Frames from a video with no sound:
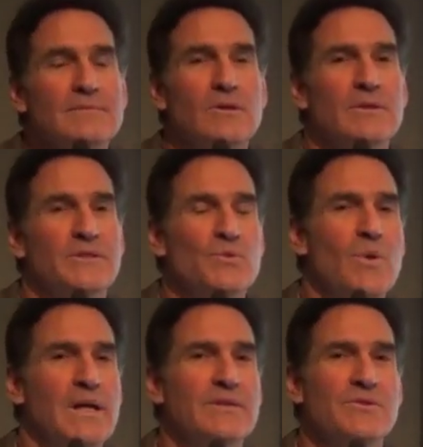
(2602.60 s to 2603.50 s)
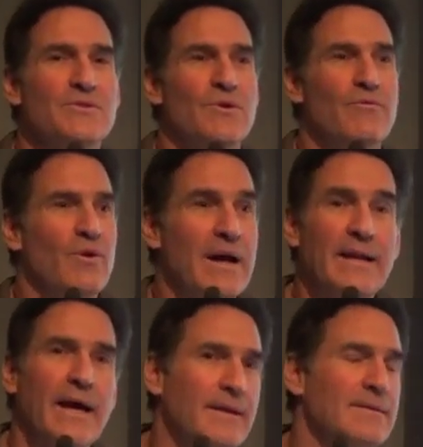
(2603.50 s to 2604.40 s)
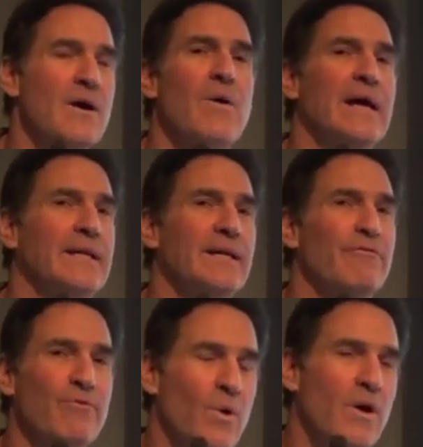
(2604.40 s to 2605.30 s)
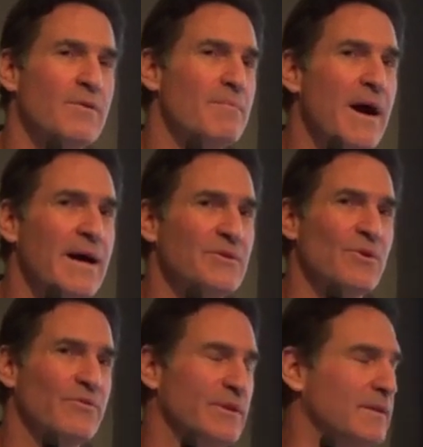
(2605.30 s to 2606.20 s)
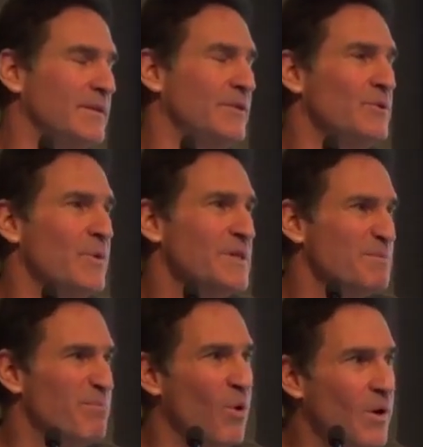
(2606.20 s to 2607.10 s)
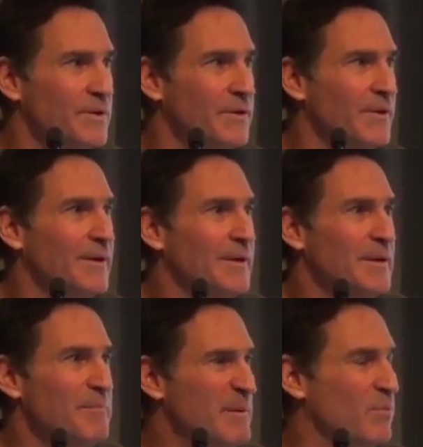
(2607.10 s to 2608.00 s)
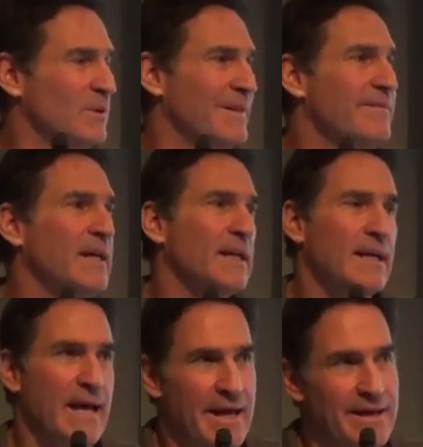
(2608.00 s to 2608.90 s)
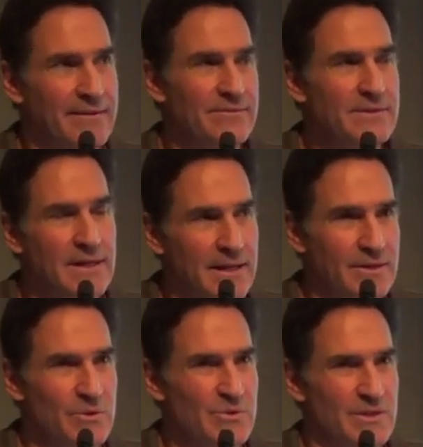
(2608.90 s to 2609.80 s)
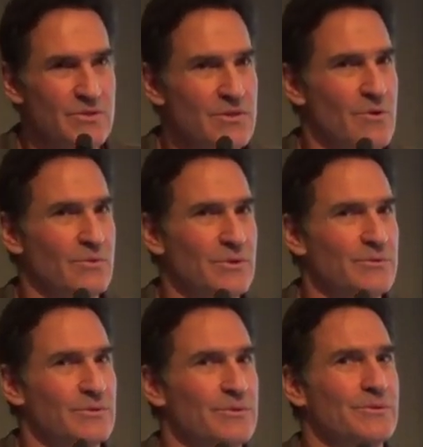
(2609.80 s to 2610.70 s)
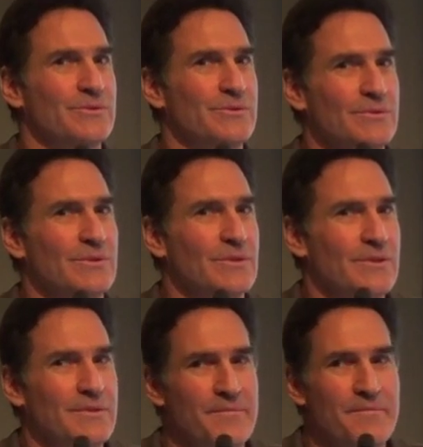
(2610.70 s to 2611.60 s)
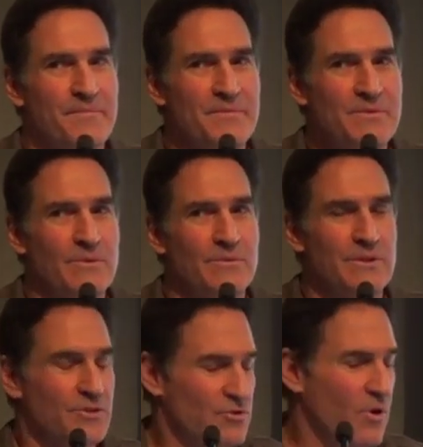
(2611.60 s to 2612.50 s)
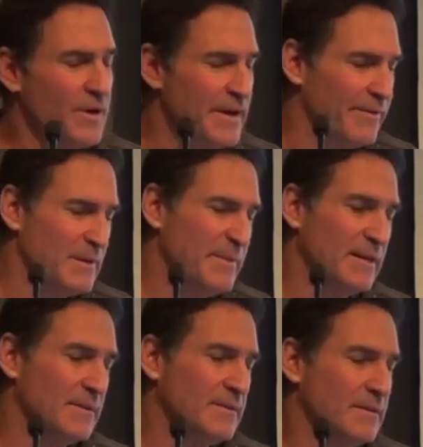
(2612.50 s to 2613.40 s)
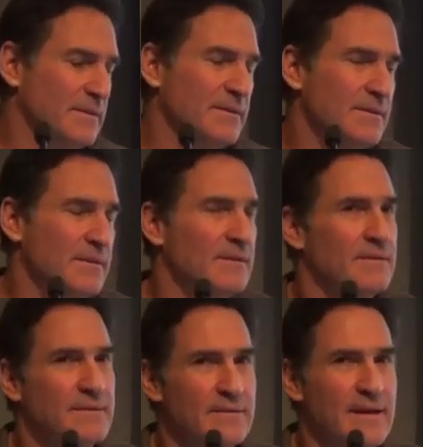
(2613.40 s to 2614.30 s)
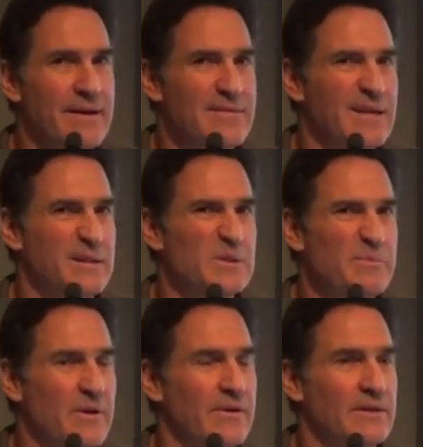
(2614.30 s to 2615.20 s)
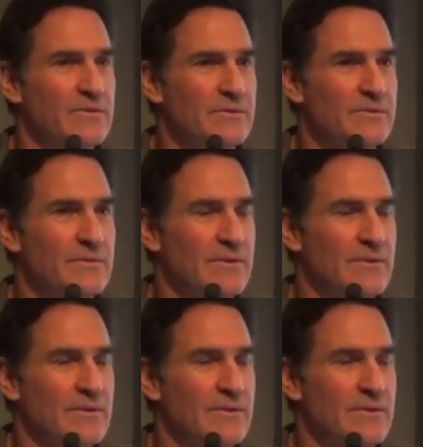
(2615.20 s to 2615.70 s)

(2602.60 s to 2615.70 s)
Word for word: early 20s and so forth. And I had no idea 400 miles over the, the US border People were living in caves and using stone tools. So it was extraordinary to me to, to have that experience.